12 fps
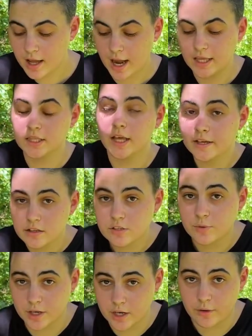I like a
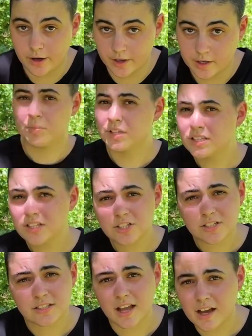square aquarium, but this is
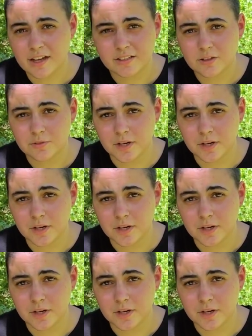just not ideal for